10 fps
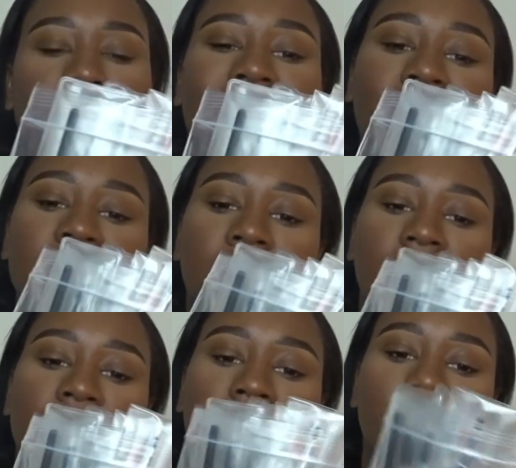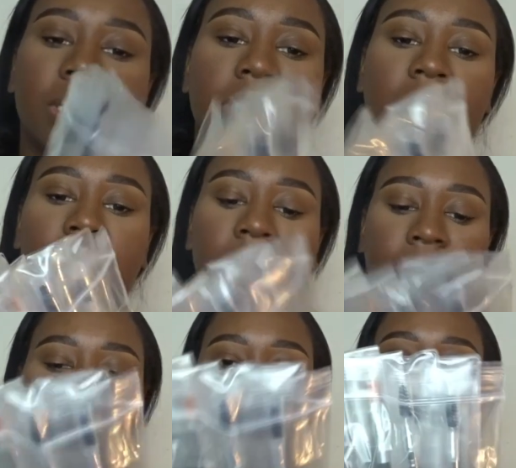not gonna take those out because again,
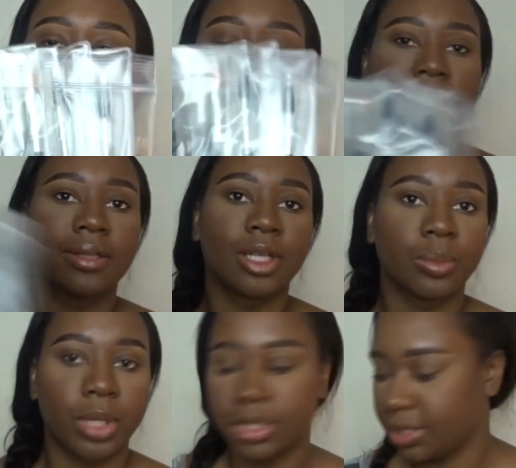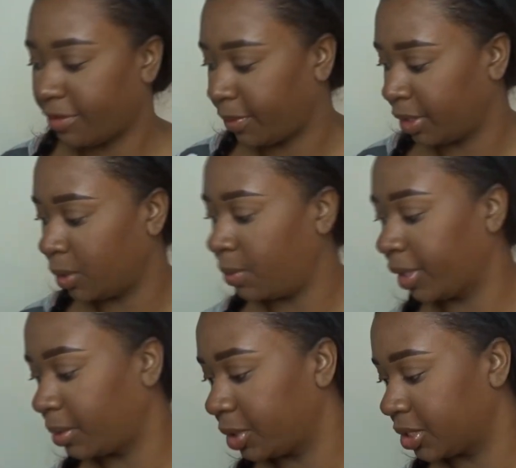like I said, like they're brushes. Everybody know what
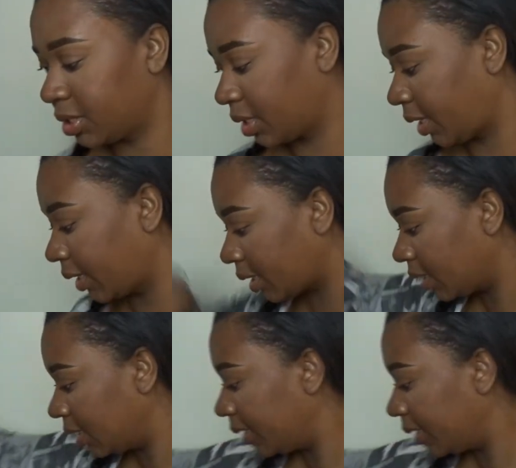makeup brushes look like.